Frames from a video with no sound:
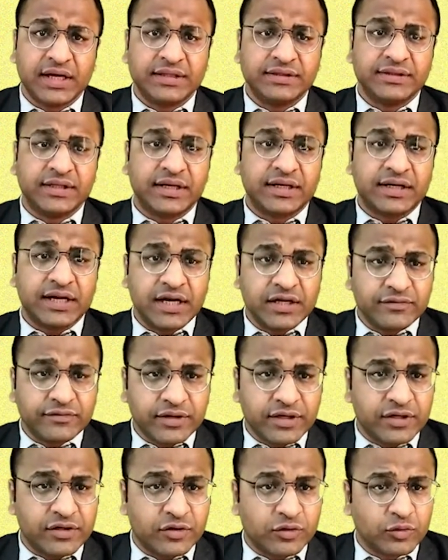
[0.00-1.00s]
the
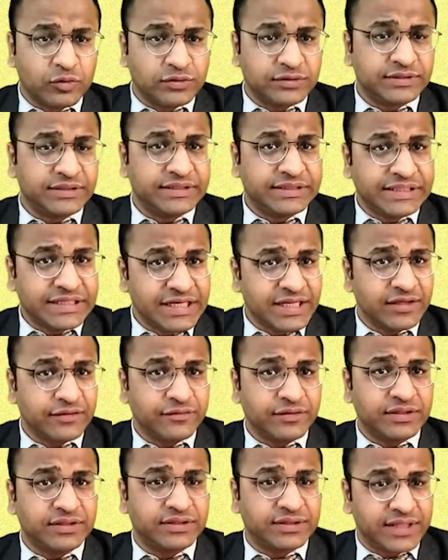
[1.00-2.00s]
relevant rules dealing
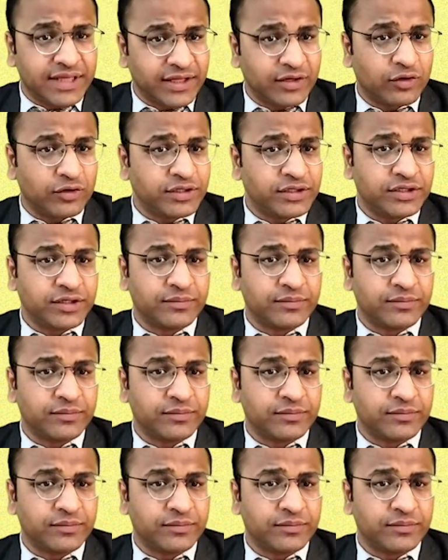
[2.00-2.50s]
with their audit